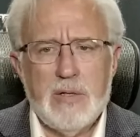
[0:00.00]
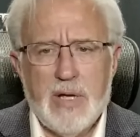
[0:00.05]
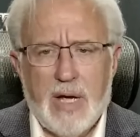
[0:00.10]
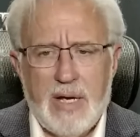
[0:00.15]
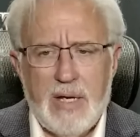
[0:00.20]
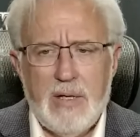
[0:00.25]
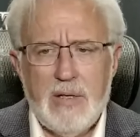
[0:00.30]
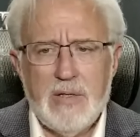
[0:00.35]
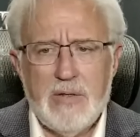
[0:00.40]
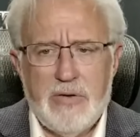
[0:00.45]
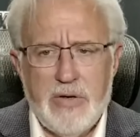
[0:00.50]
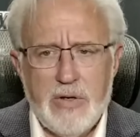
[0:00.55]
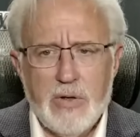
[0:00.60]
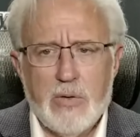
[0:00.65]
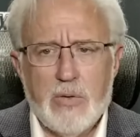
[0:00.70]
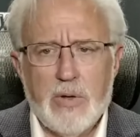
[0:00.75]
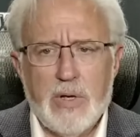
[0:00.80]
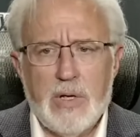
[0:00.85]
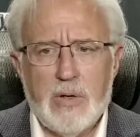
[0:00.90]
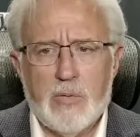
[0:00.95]
They
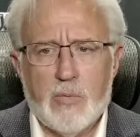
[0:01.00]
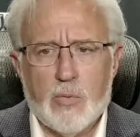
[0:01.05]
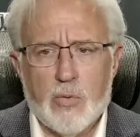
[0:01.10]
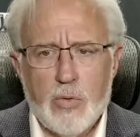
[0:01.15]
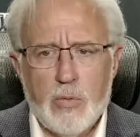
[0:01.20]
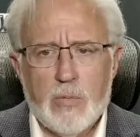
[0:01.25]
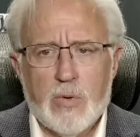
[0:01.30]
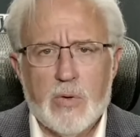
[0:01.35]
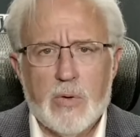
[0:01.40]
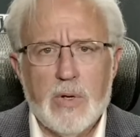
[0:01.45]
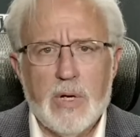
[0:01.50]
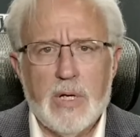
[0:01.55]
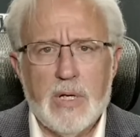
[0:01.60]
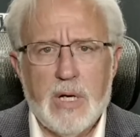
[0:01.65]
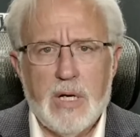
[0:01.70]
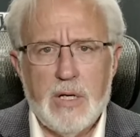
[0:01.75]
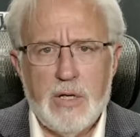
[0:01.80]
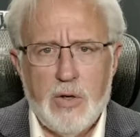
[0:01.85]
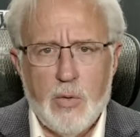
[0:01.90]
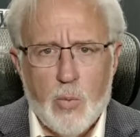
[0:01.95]
deal in rumor
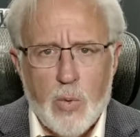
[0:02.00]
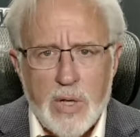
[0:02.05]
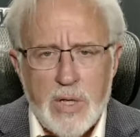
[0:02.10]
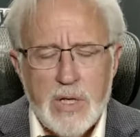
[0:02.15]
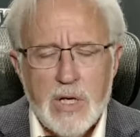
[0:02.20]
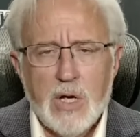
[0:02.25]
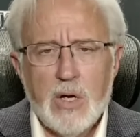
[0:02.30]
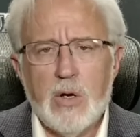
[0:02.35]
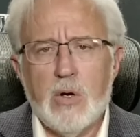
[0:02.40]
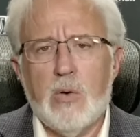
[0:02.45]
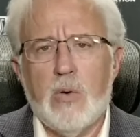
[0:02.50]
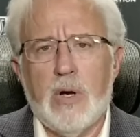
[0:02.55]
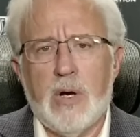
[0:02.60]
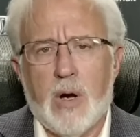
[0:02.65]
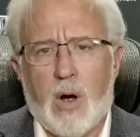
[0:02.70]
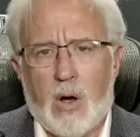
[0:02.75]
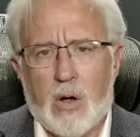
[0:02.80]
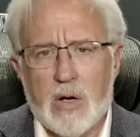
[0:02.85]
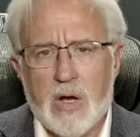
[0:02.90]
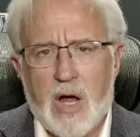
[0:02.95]
and innuendo
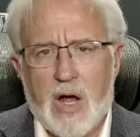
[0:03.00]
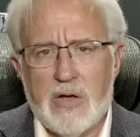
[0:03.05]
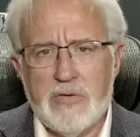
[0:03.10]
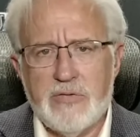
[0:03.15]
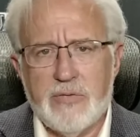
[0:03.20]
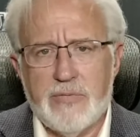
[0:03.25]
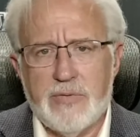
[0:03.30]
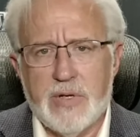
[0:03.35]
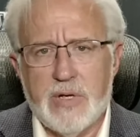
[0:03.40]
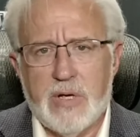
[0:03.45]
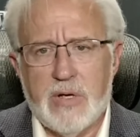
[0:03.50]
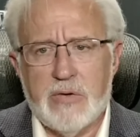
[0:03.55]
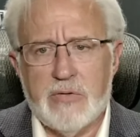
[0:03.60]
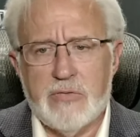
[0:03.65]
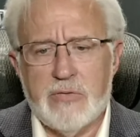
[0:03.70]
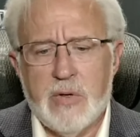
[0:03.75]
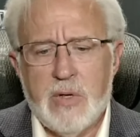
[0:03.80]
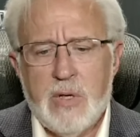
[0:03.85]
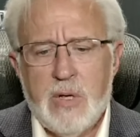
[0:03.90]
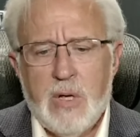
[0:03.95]
and all kinds of
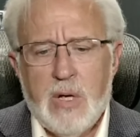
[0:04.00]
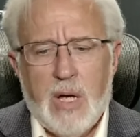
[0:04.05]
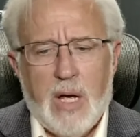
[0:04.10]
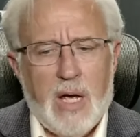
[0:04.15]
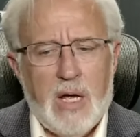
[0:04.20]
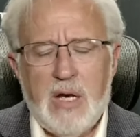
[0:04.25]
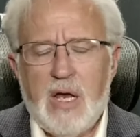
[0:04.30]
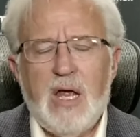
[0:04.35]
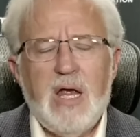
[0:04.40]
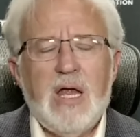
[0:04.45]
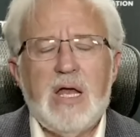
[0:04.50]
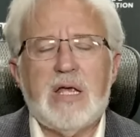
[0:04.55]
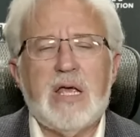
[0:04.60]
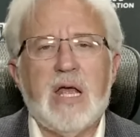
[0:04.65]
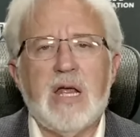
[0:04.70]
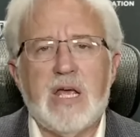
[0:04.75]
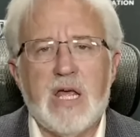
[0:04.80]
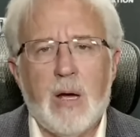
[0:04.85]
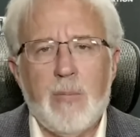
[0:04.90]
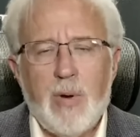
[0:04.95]
things, and it
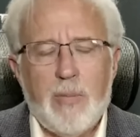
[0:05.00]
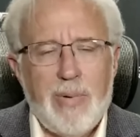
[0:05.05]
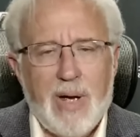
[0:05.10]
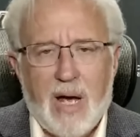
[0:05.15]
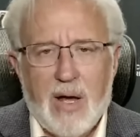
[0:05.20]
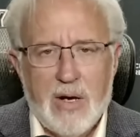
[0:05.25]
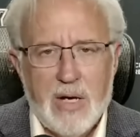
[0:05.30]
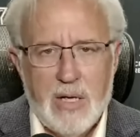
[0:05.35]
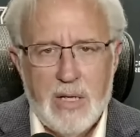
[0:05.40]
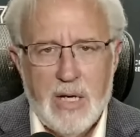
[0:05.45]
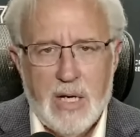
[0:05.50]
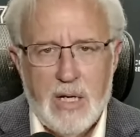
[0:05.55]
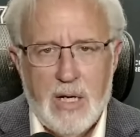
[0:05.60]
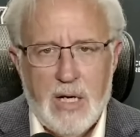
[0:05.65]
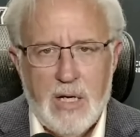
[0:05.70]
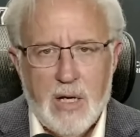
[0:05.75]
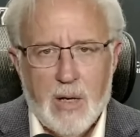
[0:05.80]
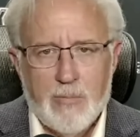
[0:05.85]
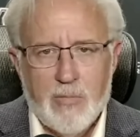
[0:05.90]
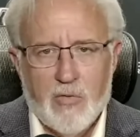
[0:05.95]
can come about in
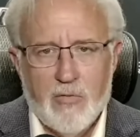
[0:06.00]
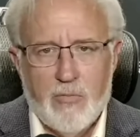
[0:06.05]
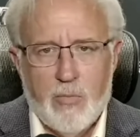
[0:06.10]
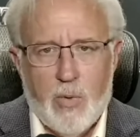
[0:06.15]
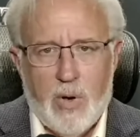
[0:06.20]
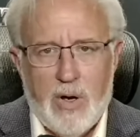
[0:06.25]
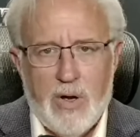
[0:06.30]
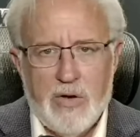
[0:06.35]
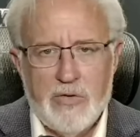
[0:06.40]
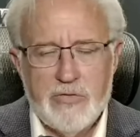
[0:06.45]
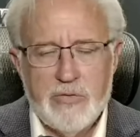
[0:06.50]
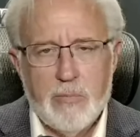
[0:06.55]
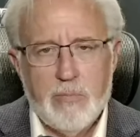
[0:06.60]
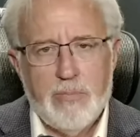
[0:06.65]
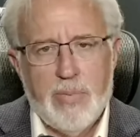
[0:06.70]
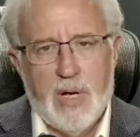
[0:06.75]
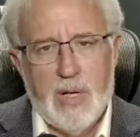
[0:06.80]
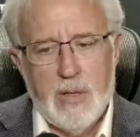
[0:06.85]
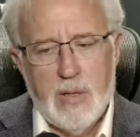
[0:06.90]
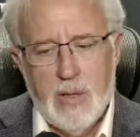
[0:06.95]
any number of ways.
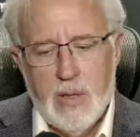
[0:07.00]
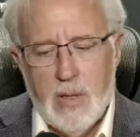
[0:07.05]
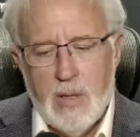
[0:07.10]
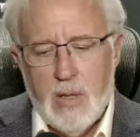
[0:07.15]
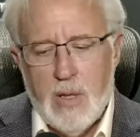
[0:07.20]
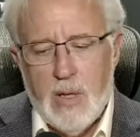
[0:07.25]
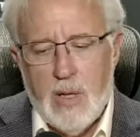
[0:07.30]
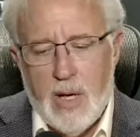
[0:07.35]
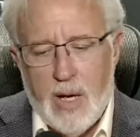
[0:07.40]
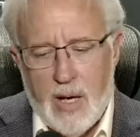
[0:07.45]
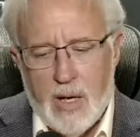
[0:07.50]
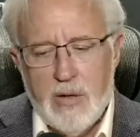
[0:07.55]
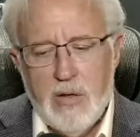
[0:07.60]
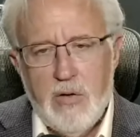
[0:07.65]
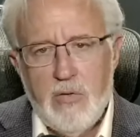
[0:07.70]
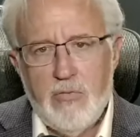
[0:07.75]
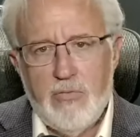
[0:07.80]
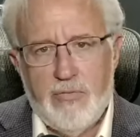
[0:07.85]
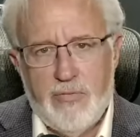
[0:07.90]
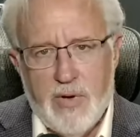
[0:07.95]
But how do
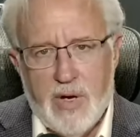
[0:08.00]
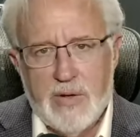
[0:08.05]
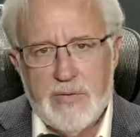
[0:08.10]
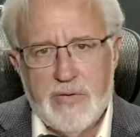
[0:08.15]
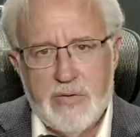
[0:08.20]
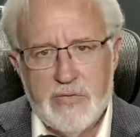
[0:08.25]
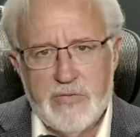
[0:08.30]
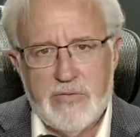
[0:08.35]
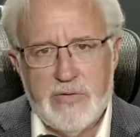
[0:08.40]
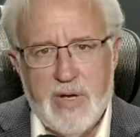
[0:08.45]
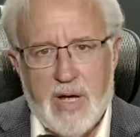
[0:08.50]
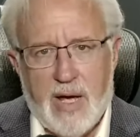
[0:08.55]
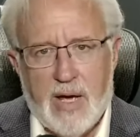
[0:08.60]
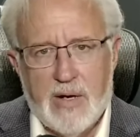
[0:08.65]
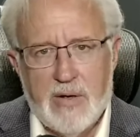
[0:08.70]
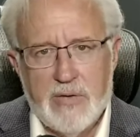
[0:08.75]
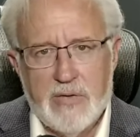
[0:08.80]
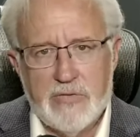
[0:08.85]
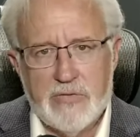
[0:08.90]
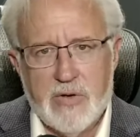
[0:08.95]
you vet this
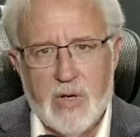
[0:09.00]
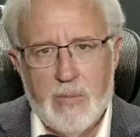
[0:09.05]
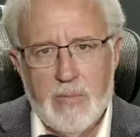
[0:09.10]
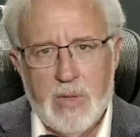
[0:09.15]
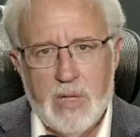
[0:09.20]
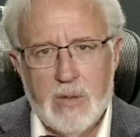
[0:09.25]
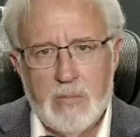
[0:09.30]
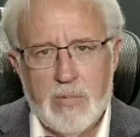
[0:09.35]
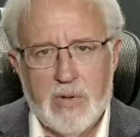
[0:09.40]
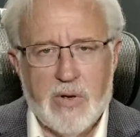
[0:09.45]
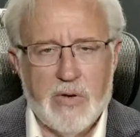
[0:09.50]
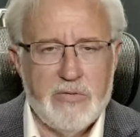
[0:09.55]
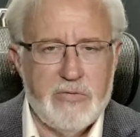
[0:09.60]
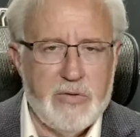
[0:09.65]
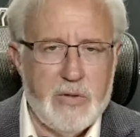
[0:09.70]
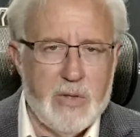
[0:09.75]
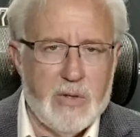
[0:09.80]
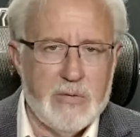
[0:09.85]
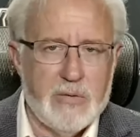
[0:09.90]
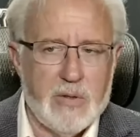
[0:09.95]
data that's coming in?
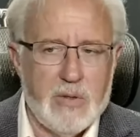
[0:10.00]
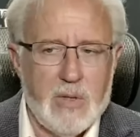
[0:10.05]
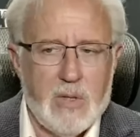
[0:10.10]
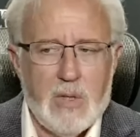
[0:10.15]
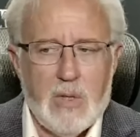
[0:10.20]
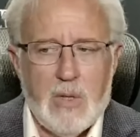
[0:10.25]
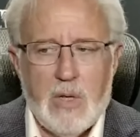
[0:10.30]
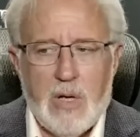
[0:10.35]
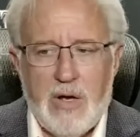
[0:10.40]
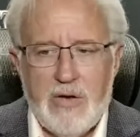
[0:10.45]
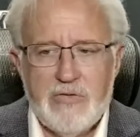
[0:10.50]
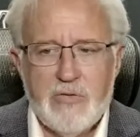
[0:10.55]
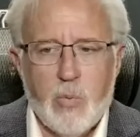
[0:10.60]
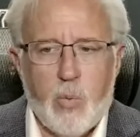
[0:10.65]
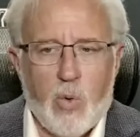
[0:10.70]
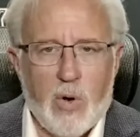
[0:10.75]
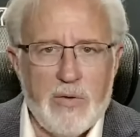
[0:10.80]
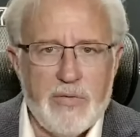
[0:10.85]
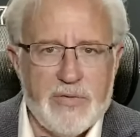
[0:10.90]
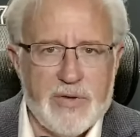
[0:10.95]
Because, you know, it's
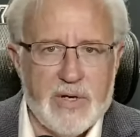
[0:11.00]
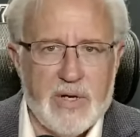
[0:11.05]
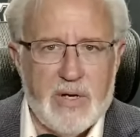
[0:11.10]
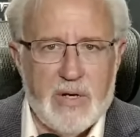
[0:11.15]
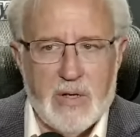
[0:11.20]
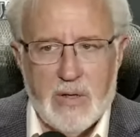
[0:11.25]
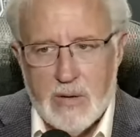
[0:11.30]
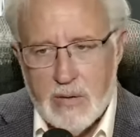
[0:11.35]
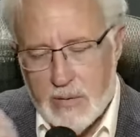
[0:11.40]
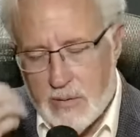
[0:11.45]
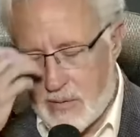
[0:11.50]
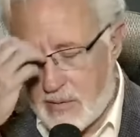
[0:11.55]
one thing,